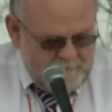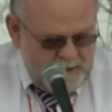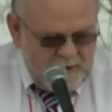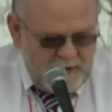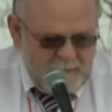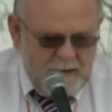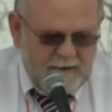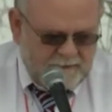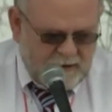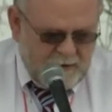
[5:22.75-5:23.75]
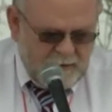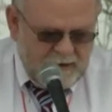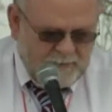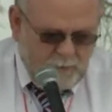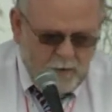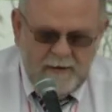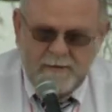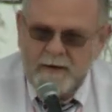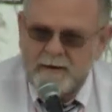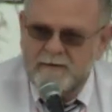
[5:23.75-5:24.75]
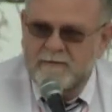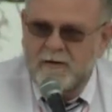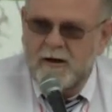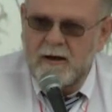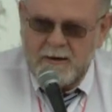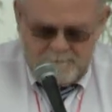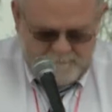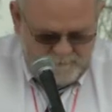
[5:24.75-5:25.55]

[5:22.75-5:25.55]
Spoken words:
Again, Bastiat writes, "What then is law?